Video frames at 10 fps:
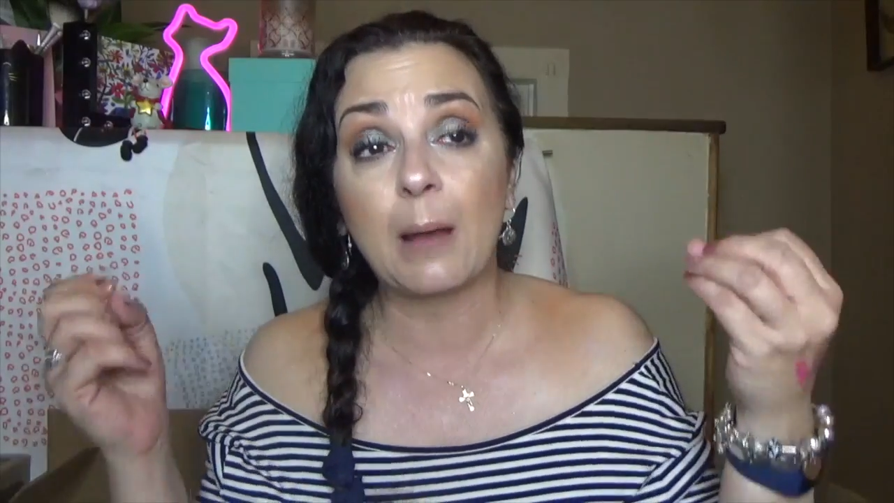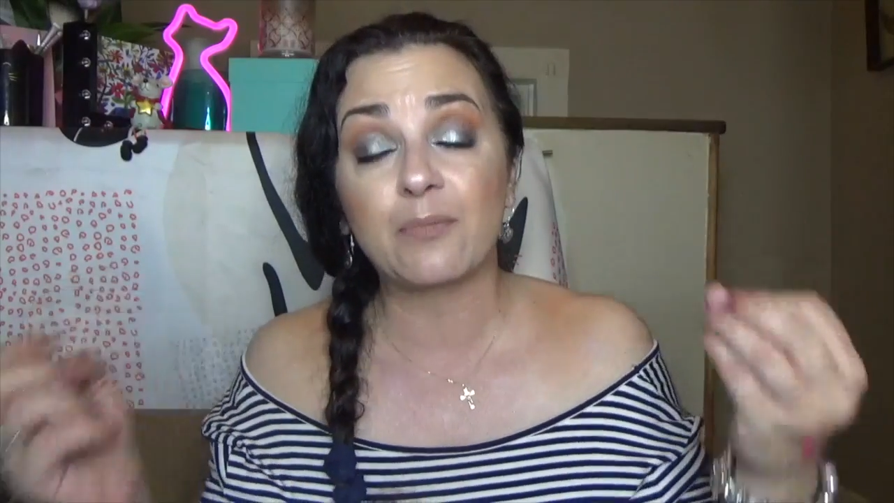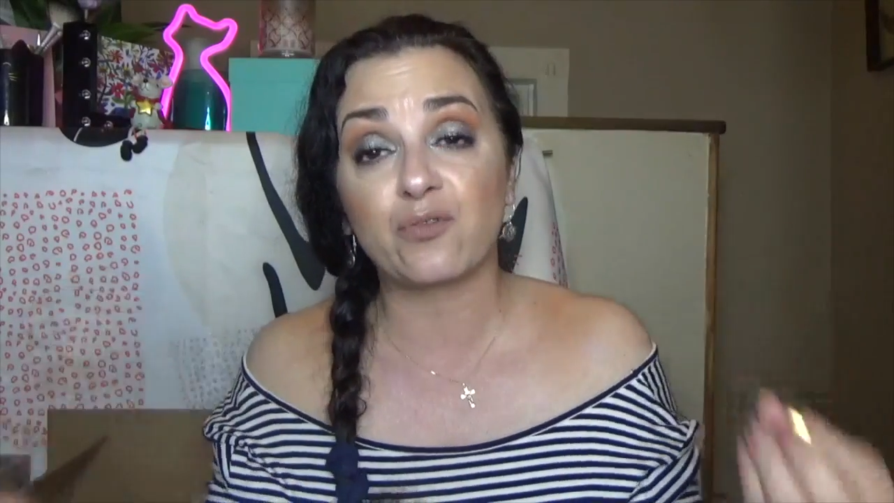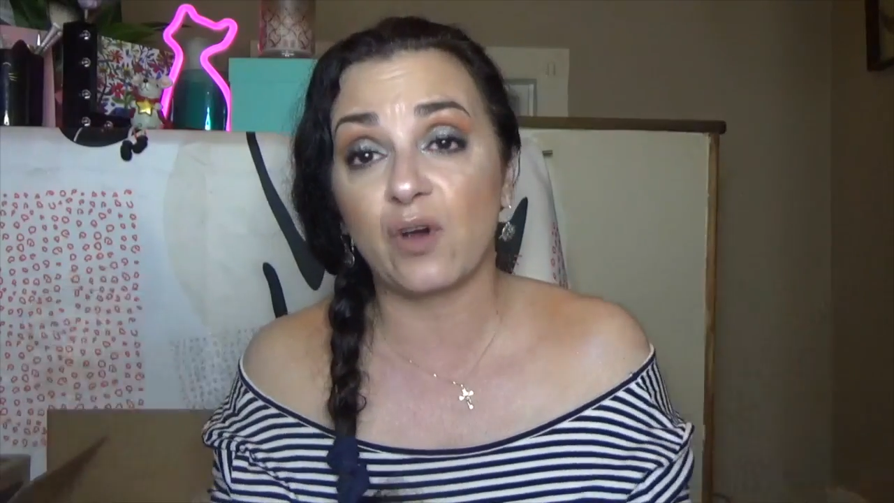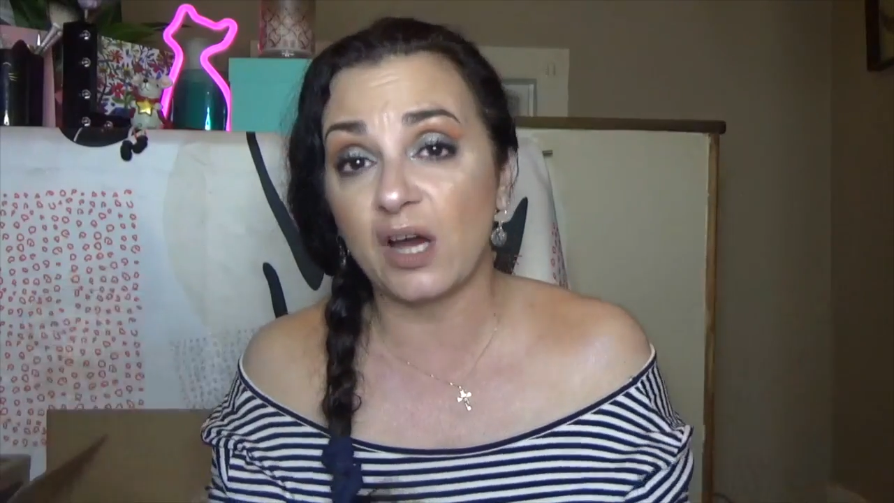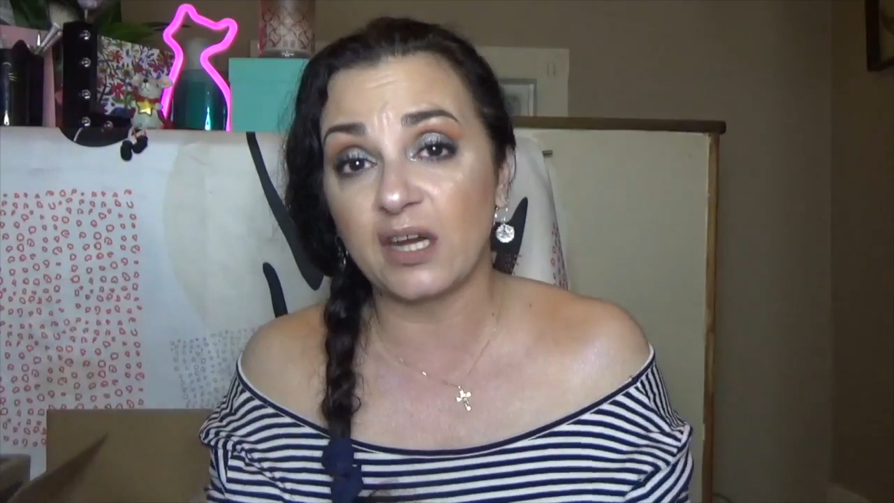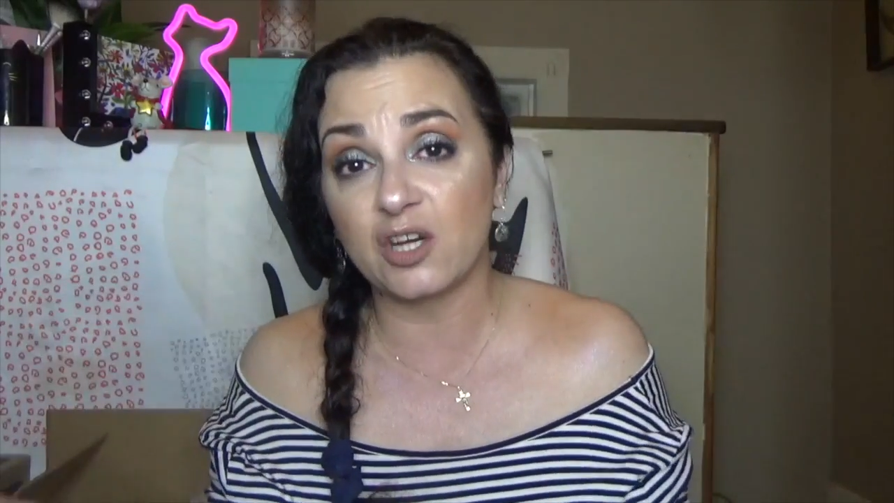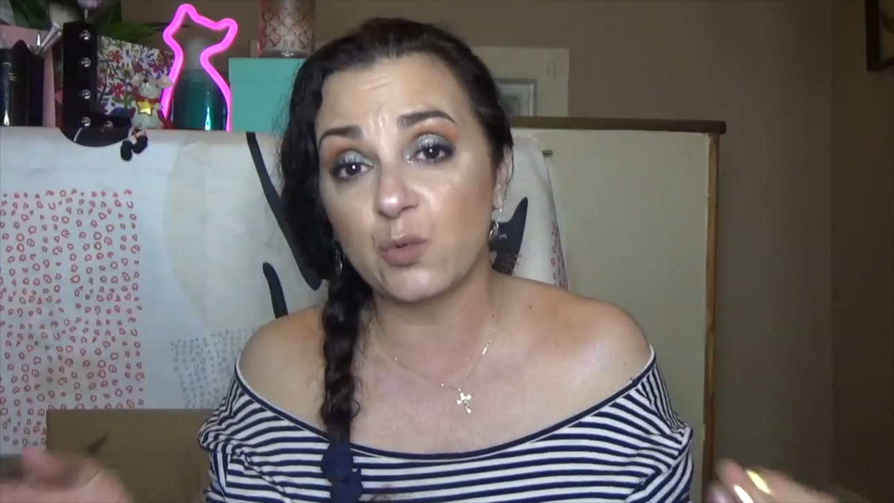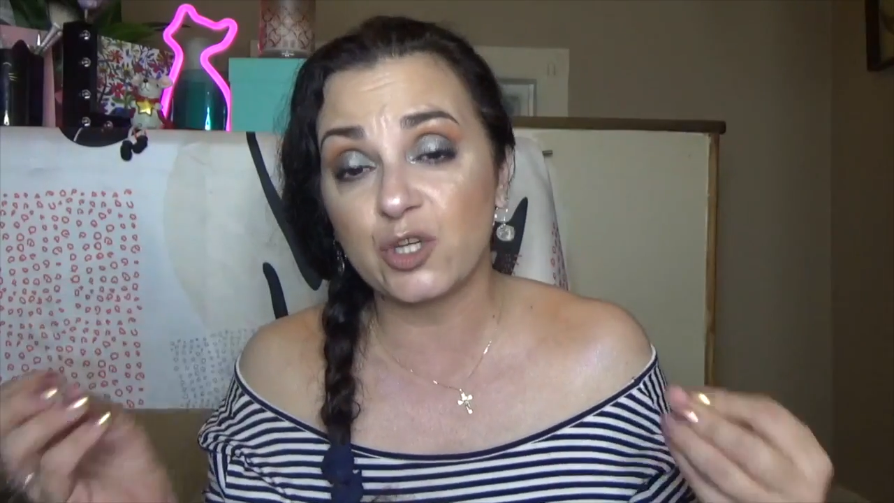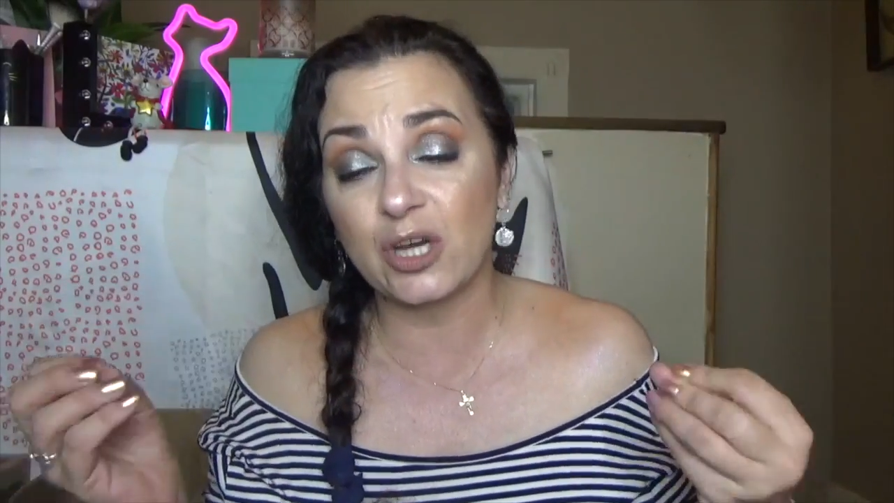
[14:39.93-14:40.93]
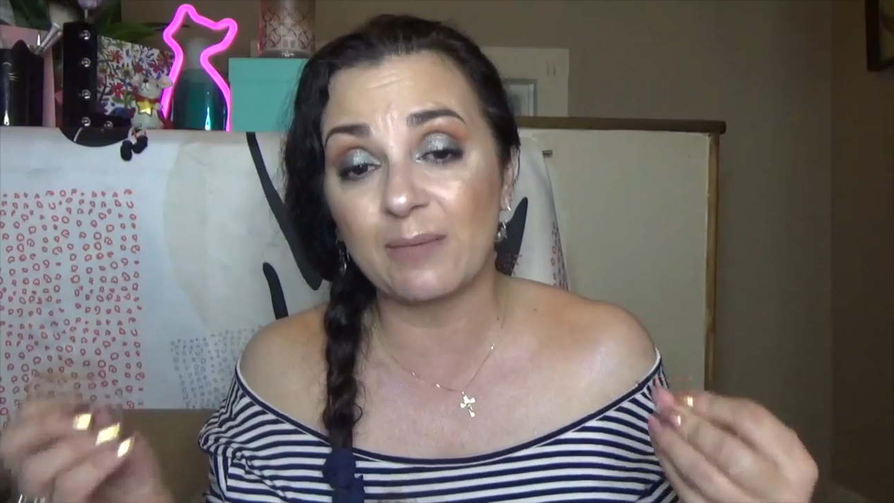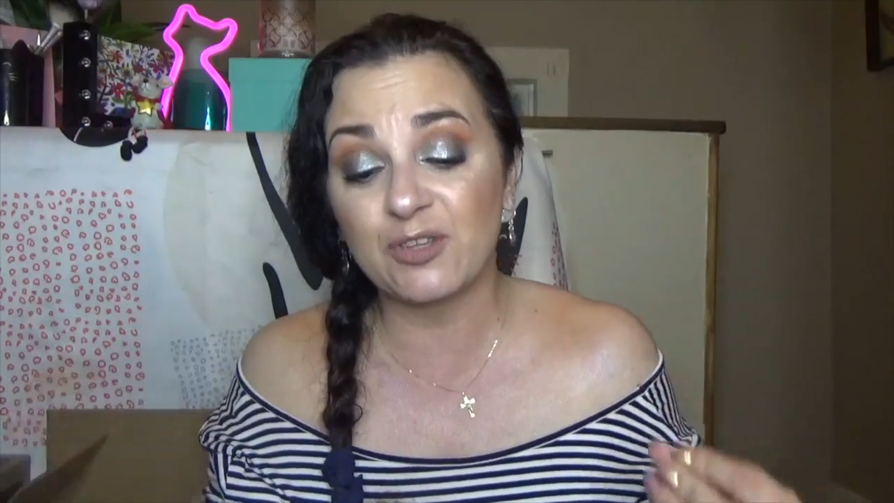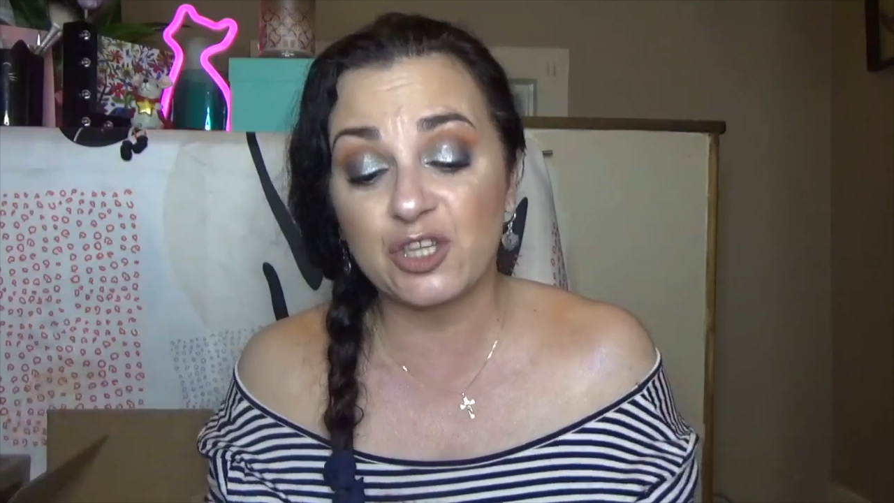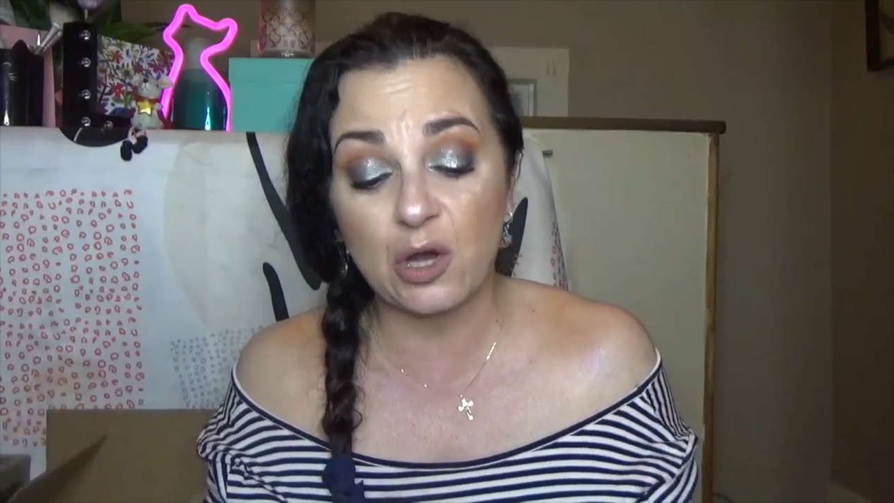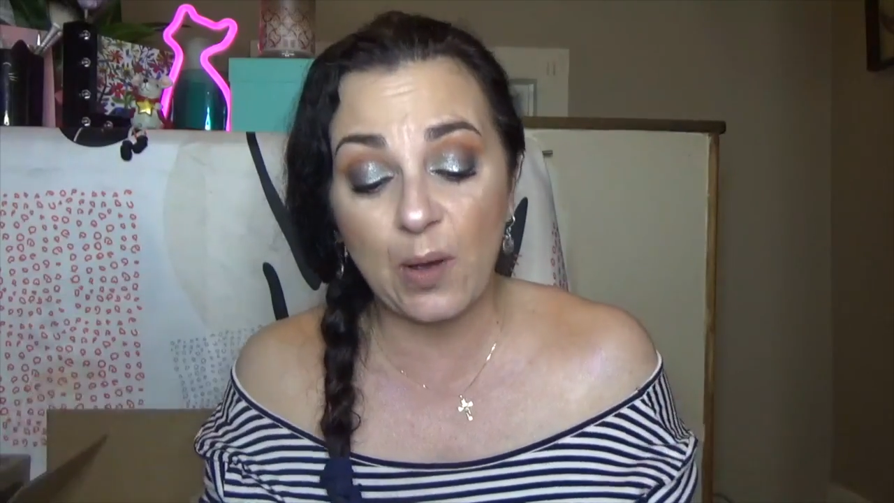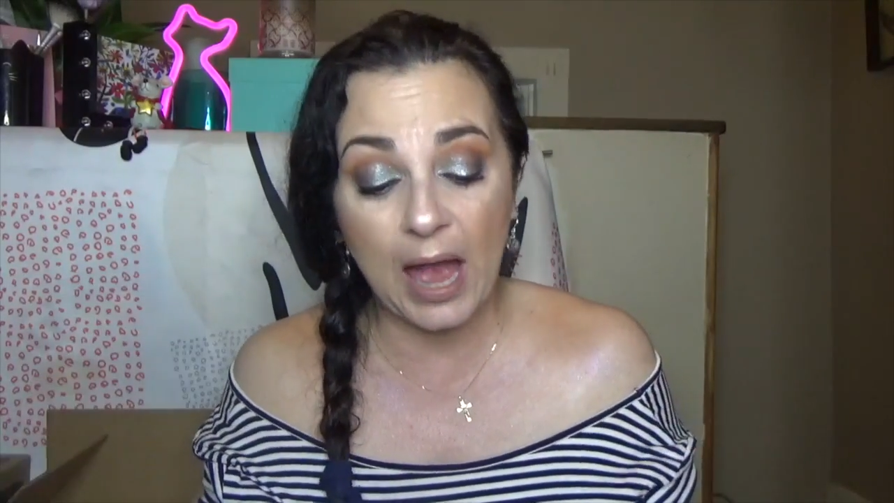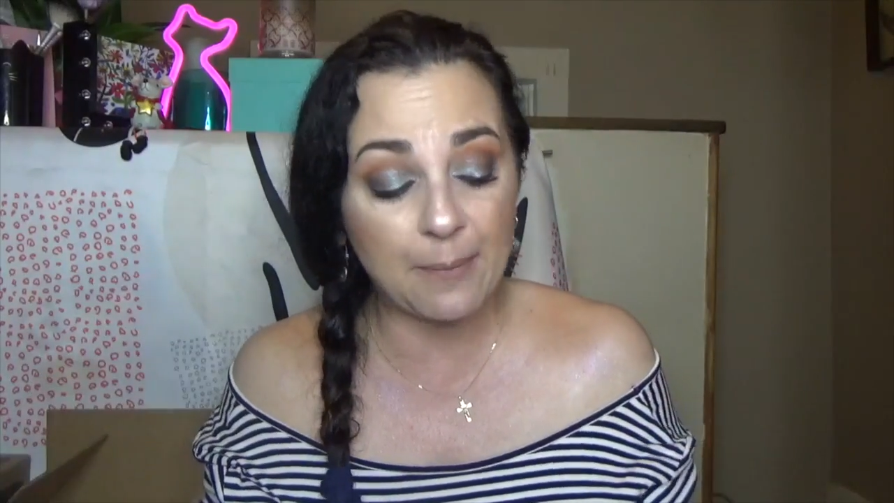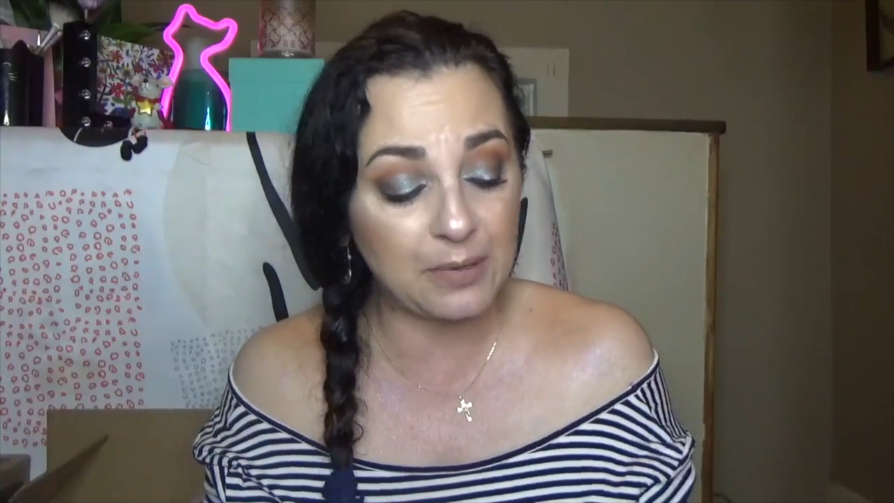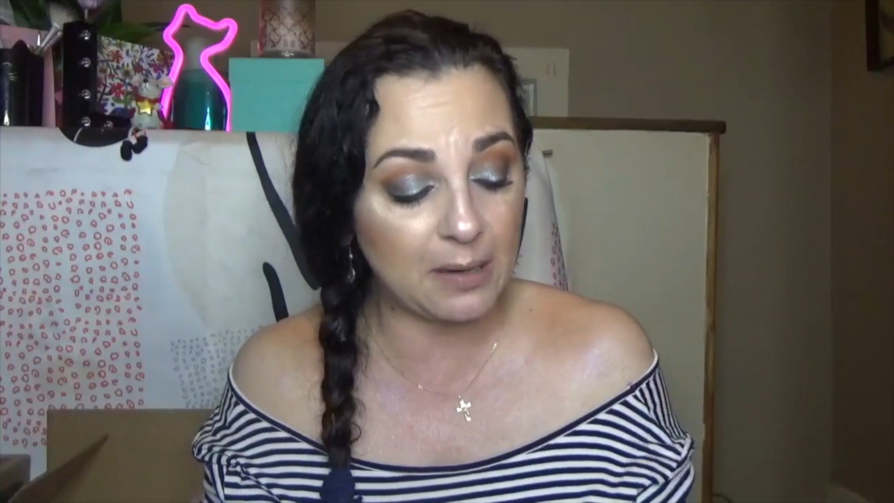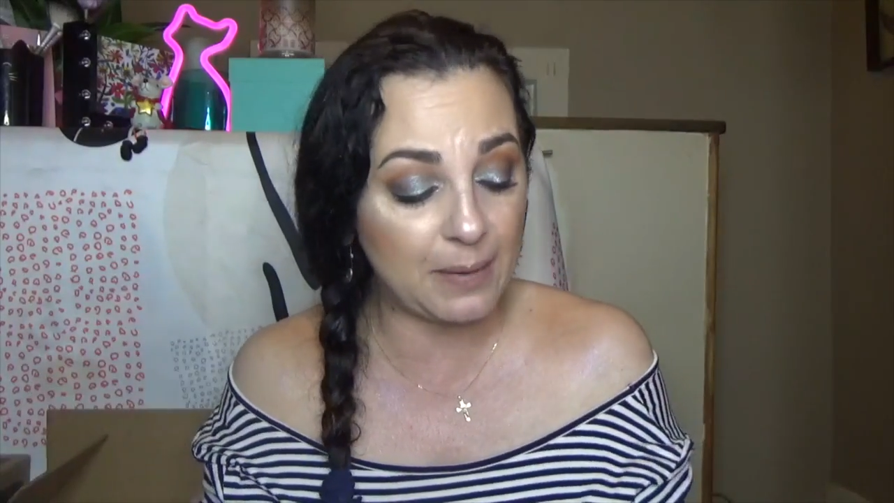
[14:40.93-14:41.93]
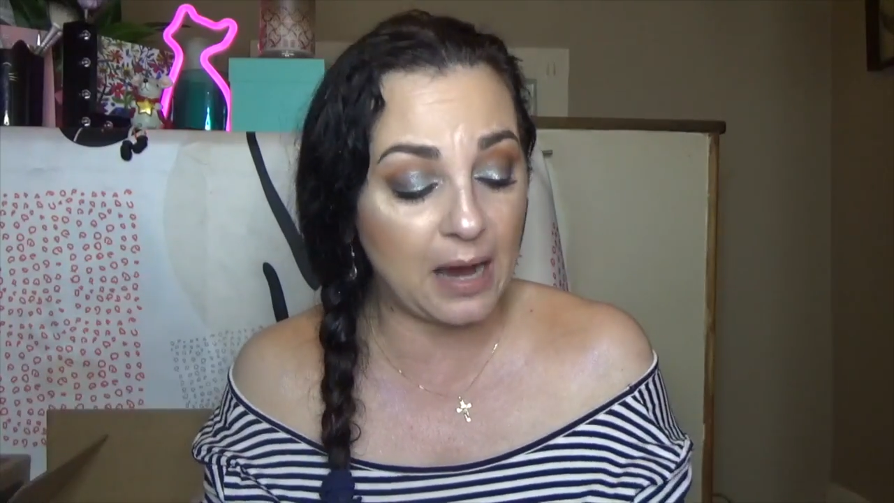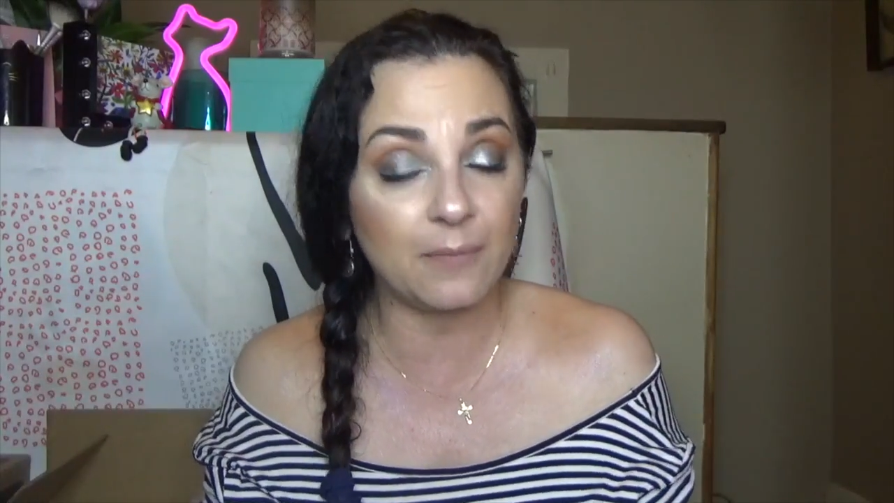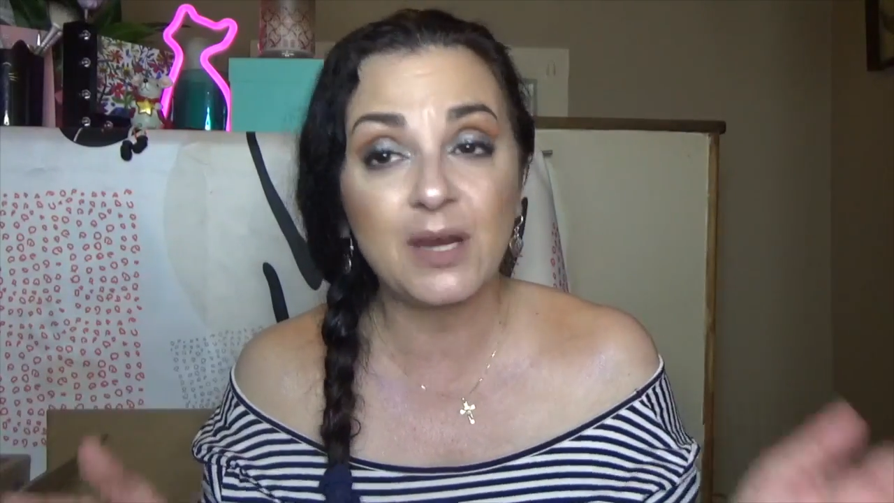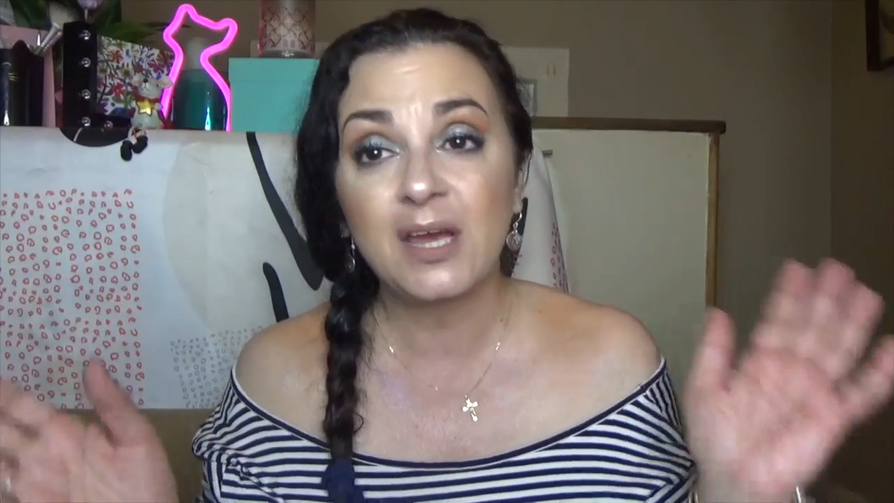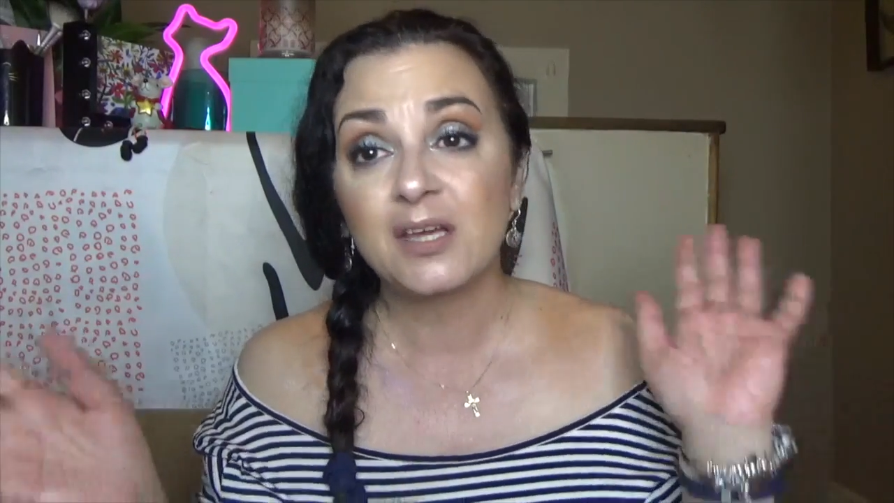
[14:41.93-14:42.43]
product, which I'm so happy about.